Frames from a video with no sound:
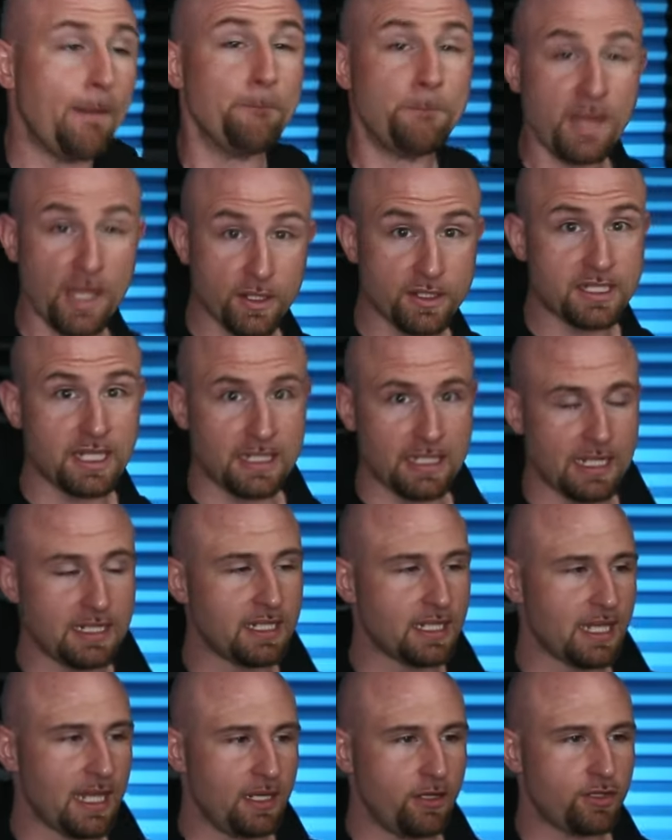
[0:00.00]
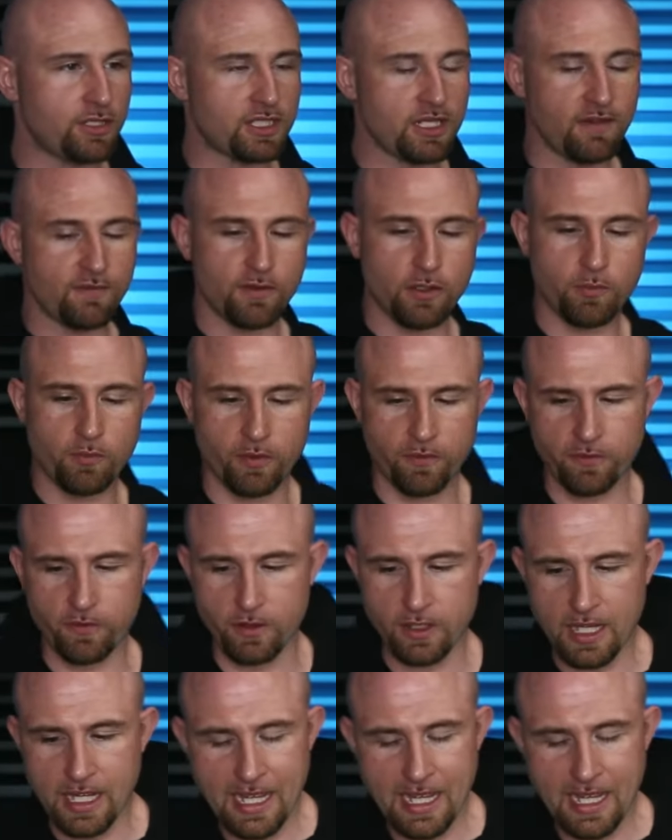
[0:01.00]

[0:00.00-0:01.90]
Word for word: built-in indicators if you preferred.